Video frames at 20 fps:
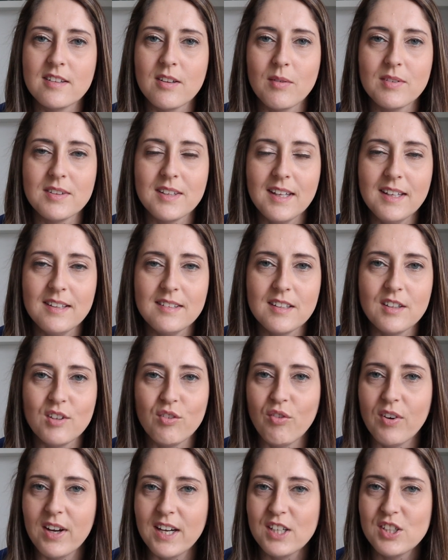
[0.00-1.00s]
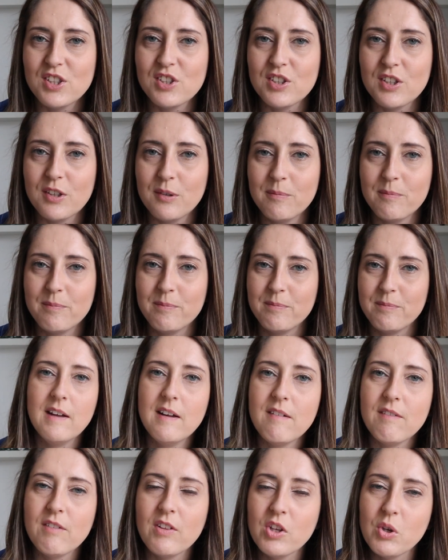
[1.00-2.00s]
so it's easy to reach.
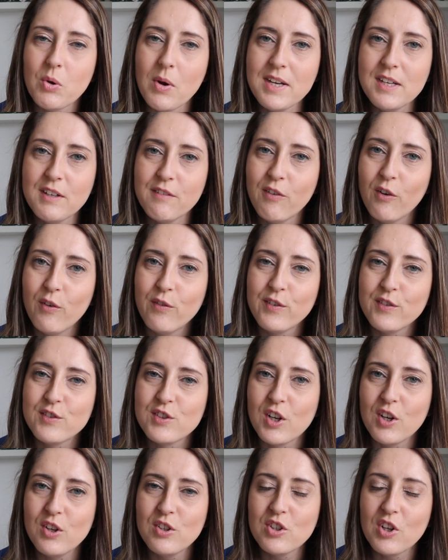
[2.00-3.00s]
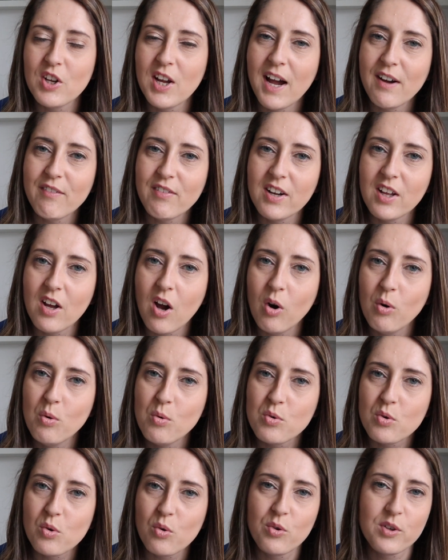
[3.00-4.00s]
For the 24th of June, do you have any
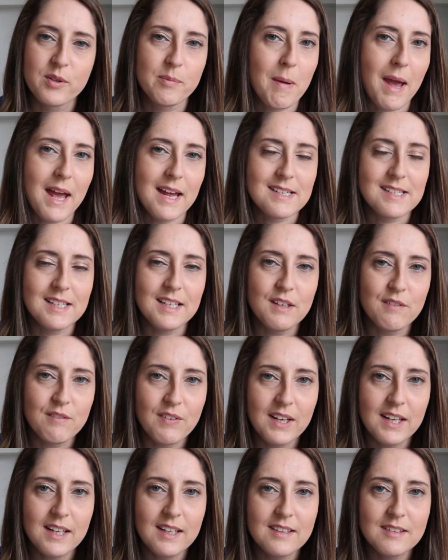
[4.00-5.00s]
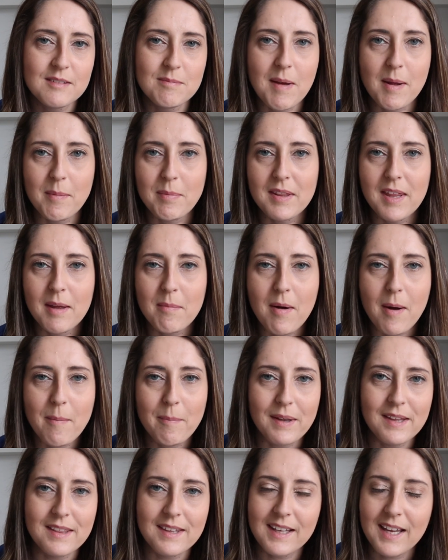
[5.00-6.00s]
old or spare TVs? Maybe they might
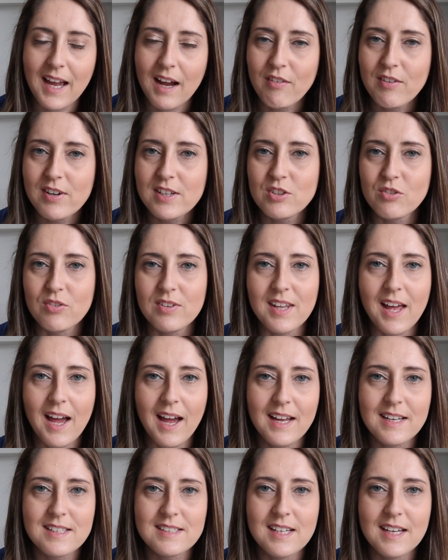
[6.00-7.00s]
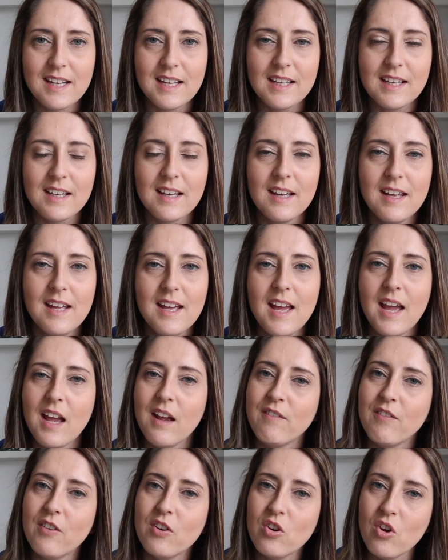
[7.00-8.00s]
be in the garage or in the attic.
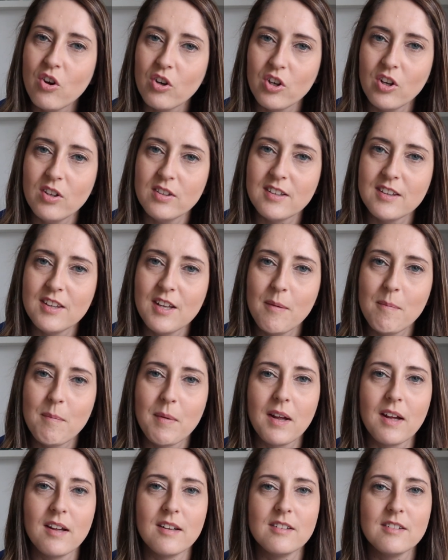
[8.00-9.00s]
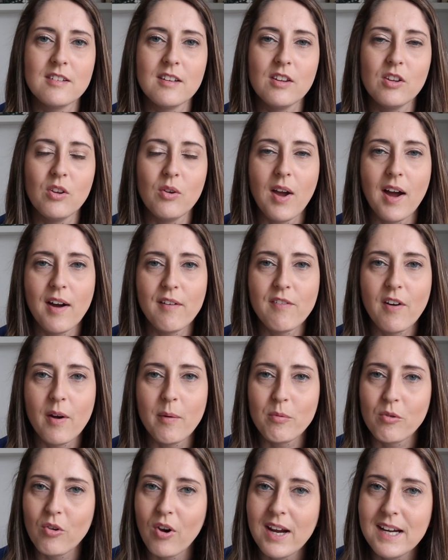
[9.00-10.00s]
If you're not using them because you have
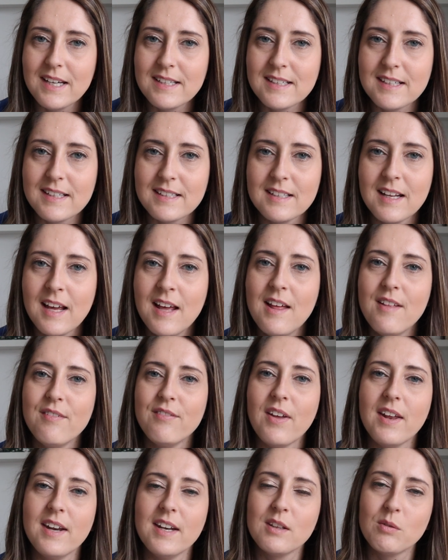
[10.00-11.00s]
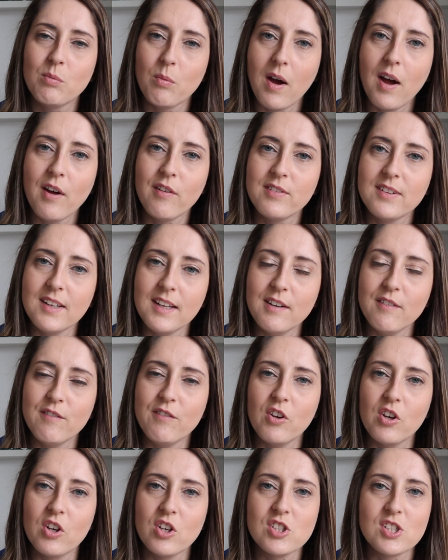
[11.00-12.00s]
upgraded, then it's worth seeing if
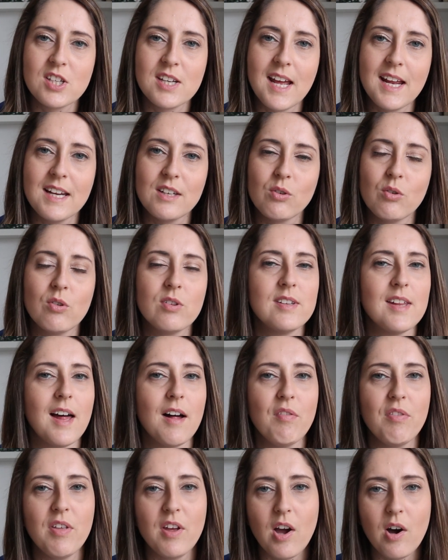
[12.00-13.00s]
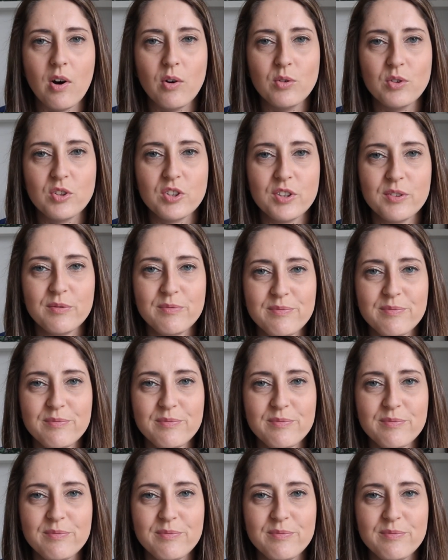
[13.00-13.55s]
you can donate or sell the old.